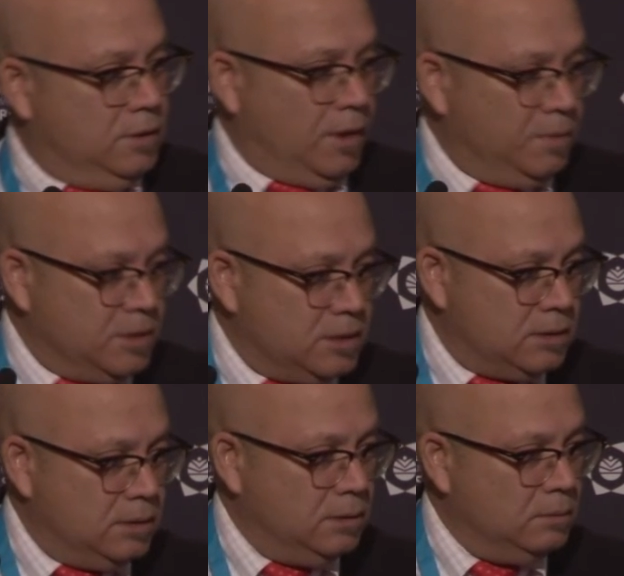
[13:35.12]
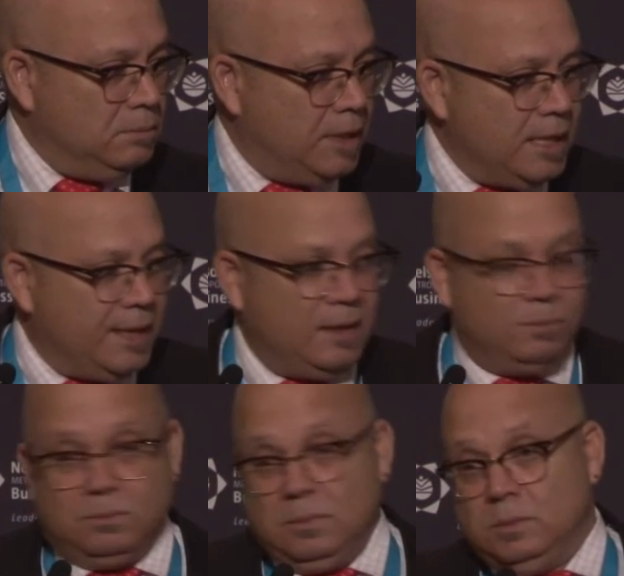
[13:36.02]
economist
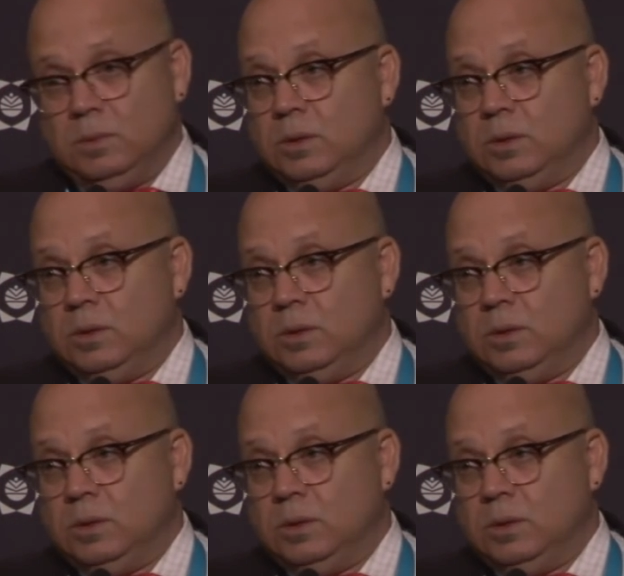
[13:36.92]
Mariana